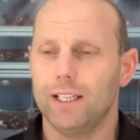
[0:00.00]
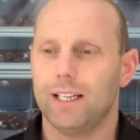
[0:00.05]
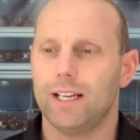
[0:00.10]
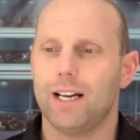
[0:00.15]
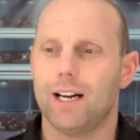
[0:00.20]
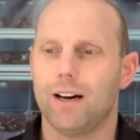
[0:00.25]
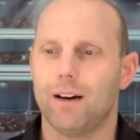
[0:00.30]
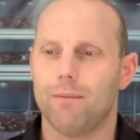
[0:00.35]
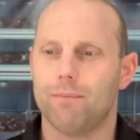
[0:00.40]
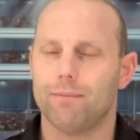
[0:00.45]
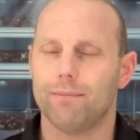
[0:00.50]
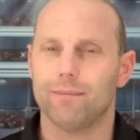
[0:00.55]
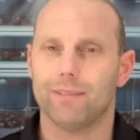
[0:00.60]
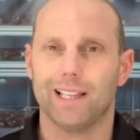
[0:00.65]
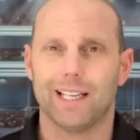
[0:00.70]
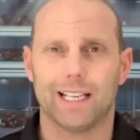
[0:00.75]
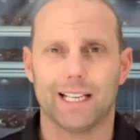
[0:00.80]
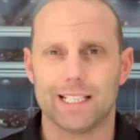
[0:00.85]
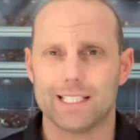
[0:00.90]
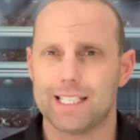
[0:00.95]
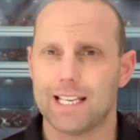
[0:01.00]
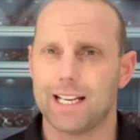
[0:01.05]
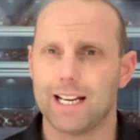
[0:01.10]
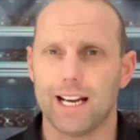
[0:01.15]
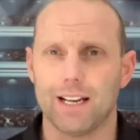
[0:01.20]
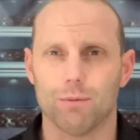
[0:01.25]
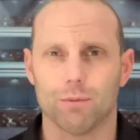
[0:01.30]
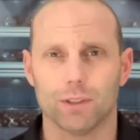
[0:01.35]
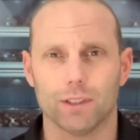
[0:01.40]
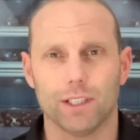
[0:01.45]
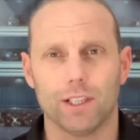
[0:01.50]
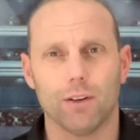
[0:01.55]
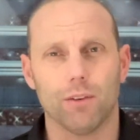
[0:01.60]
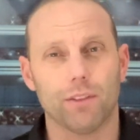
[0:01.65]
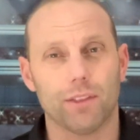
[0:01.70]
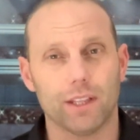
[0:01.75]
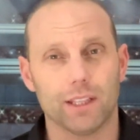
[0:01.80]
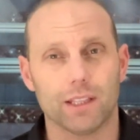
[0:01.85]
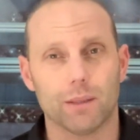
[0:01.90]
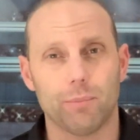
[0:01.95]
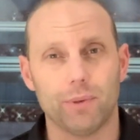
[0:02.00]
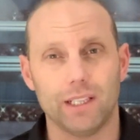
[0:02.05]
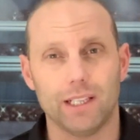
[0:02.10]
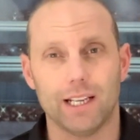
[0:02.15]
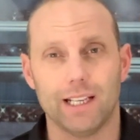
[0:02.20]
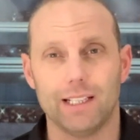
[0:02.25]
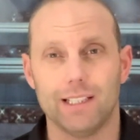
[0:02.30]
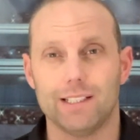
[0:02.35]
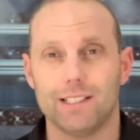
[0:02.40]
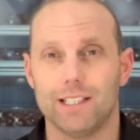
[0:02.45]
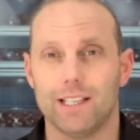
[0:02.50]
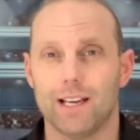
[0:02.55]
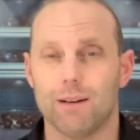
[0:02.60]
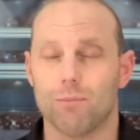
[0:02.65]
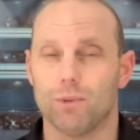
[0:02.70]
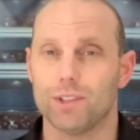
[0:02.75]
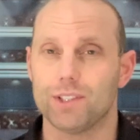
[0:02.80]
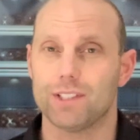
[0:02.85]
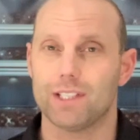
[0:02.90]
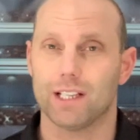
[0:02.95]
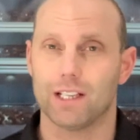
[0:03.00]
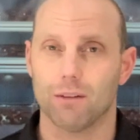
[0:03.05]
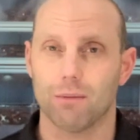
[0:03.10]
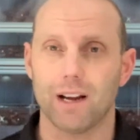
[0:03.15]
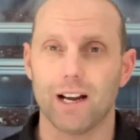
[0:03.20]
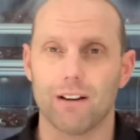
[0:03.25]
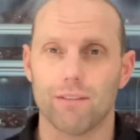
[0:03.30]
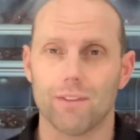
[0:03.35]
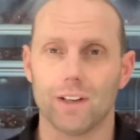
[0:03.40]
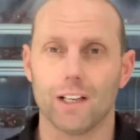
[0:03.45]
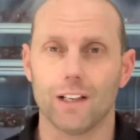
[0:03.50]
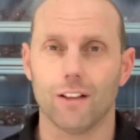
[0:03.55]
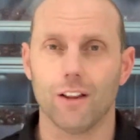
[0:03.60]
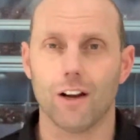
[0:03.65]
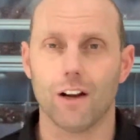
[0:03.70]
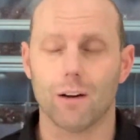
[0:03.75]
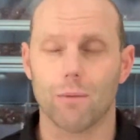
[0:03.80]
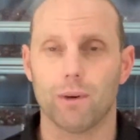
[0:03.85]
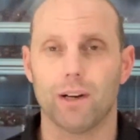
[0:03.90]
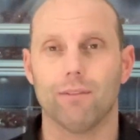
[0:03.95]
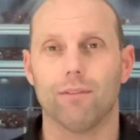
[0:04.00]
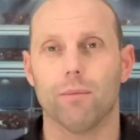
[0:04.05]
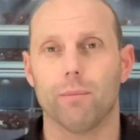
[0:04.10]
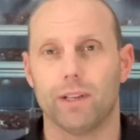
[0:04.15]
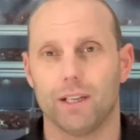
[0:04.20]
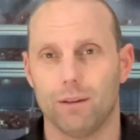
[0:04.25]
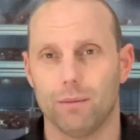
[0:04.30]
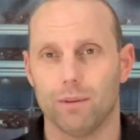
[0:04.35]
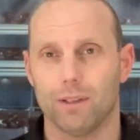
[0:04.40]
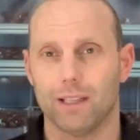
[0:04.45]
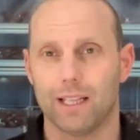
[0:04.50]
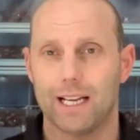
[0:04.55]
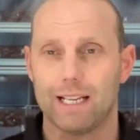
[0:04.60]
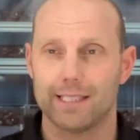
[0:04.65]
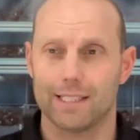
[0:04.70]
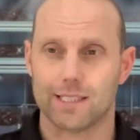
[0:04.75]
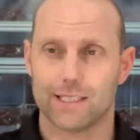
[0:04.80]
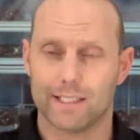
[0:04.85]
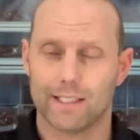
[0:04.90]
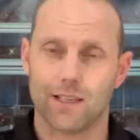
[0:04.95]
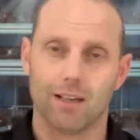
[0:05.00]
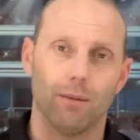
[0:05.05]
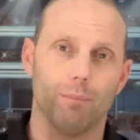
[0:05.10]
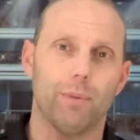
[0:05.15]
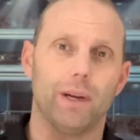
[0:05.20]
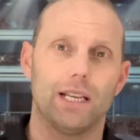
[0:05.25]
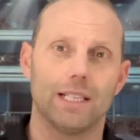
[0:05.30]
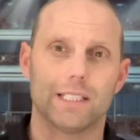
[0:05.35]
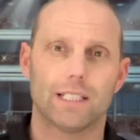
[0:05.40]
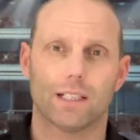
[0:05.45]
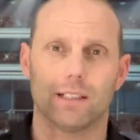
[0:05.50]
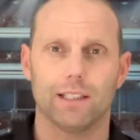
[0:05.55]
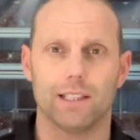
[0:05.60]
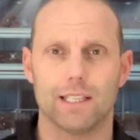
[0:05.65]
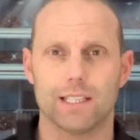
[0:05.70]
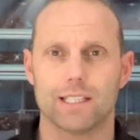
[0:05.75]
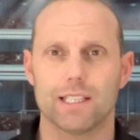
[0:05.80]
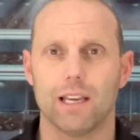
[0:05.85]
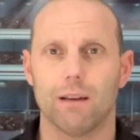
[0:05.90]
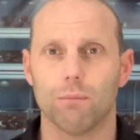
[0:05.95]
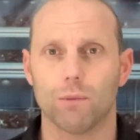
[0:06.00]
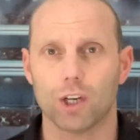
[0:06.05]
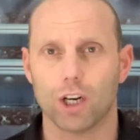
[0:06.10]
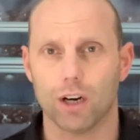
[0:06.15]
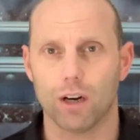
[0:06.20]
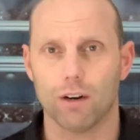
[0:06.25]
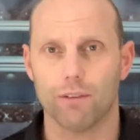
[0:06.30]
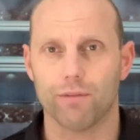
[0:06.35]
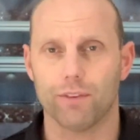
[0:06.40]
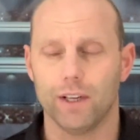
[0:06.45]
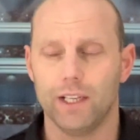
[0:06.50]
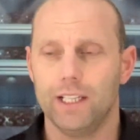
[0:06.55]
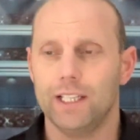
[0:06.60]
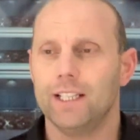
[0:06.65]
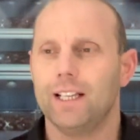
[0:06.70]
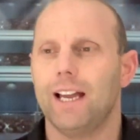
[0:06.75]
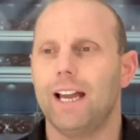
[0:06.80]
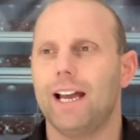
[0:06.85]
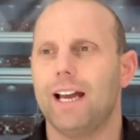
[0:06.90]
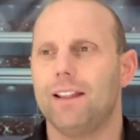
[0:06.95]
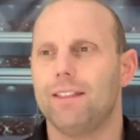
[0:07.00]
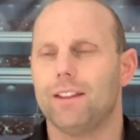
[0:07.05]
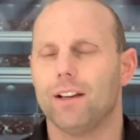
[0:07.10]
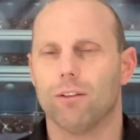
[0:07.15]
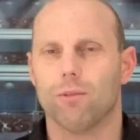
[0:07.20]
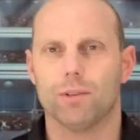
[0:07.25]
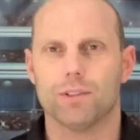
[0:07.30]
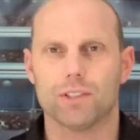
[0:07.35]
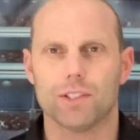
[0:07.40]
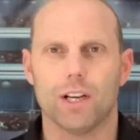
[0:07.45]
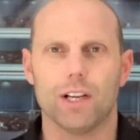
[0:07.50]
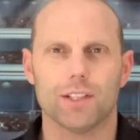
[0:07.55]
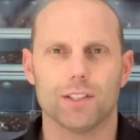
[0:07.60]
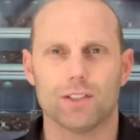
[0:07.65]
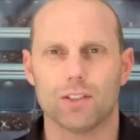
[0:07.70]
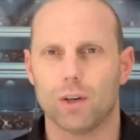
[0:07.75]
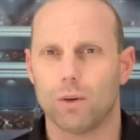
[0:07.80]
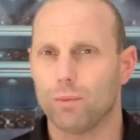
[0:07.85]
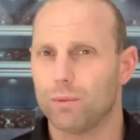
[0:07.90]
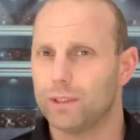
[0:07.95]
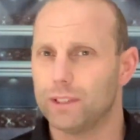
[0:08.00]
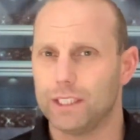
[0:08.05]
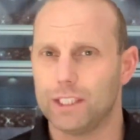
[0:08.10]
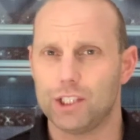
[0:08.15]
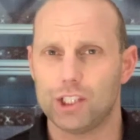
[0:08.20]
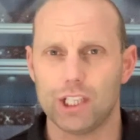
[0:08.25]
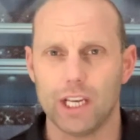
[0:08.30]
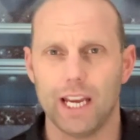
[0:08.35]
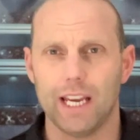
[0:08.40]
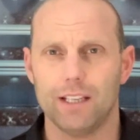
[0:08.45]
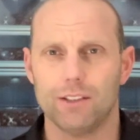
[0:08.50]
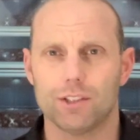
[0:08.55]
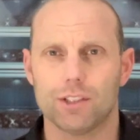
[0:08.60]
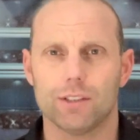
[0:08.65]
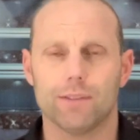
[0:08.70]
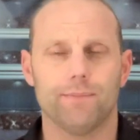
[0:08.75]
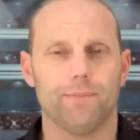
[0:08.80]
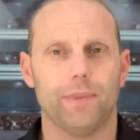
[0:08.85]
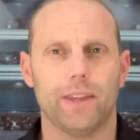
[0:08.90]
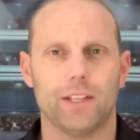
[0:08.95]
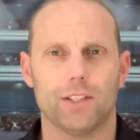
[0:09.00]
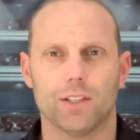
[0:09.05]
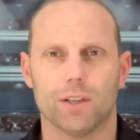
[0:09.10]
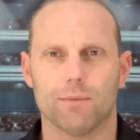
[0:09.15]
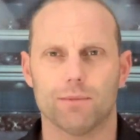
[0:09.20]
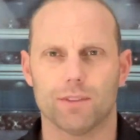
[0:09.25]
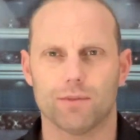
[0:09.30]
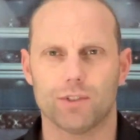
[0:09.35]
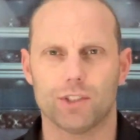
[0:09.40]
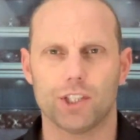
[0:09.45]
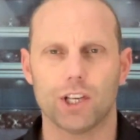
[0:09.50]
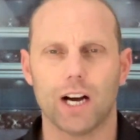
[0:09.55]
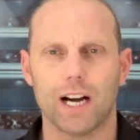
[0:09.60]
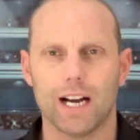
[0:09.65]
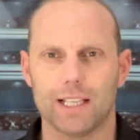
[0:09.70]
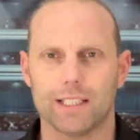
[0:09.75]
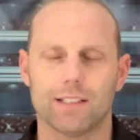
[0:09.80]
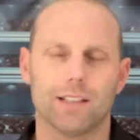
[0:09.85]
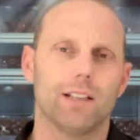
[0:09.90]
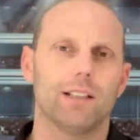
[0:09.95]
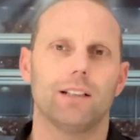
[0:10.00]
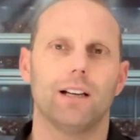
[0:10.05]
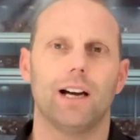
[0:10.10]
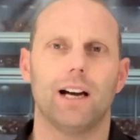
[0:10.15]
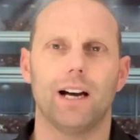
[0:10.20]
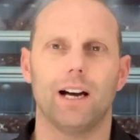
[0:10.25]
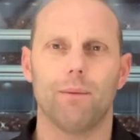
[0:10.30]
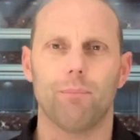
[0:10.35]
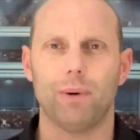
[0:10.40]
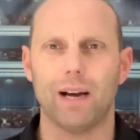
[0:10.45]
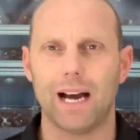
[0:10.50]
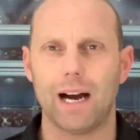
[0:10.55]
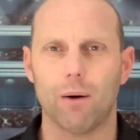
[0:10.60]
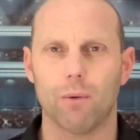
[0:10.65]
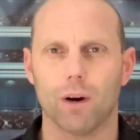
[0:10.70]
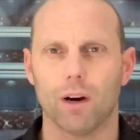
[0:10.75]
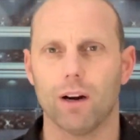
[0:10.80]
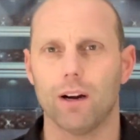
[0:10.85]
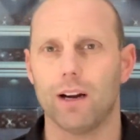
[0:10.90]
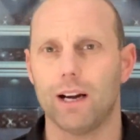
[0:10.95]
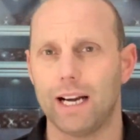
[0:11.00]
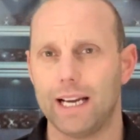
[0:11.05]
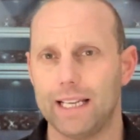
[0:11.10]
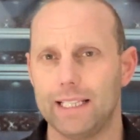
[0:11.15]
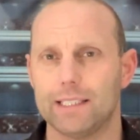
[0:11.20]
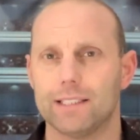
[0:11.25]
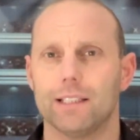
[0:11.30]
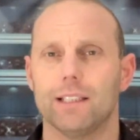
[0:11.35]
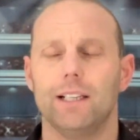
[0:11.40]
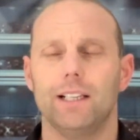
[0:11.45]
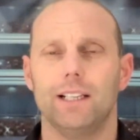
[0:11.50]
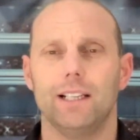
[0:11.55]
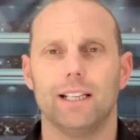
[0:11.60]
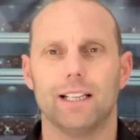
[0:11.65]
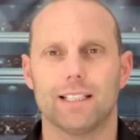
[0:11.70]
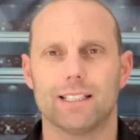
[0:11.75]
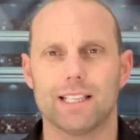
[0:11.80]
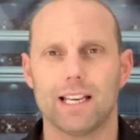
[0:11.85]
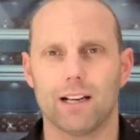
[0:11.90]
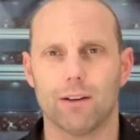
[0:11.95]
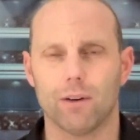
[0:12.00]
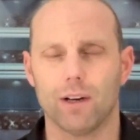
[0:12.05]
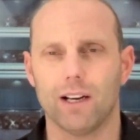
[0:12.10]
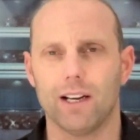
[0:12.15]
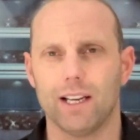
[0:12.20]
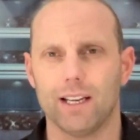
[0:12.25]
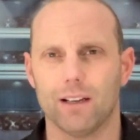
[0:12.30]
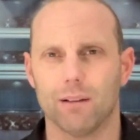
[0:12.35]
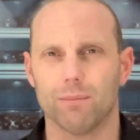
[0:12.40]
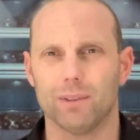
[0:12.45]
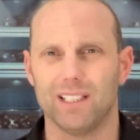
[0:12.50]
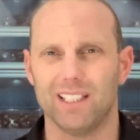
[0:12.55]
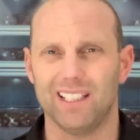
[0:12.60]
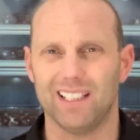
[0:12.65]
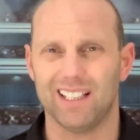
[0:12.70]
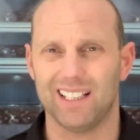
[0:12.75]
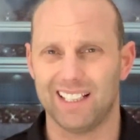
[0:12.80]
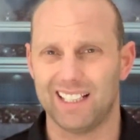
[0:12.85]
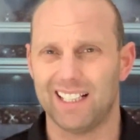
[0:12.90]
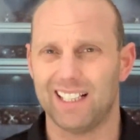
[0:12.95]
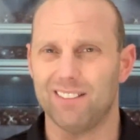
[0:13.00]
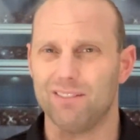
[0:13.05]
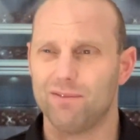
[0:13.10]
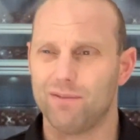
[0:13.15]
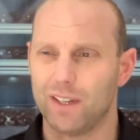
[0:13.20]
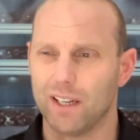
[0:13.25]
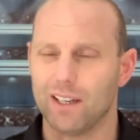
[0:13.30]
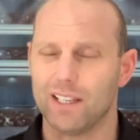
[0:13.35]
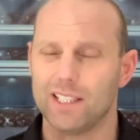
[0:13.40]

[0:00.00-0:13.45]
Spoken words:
Like I said, I really don't think the P90TM will stick around very long when everybody realizes they're basically the same curve and their results don't really change in terms of shot, power, height, etc. It'll be very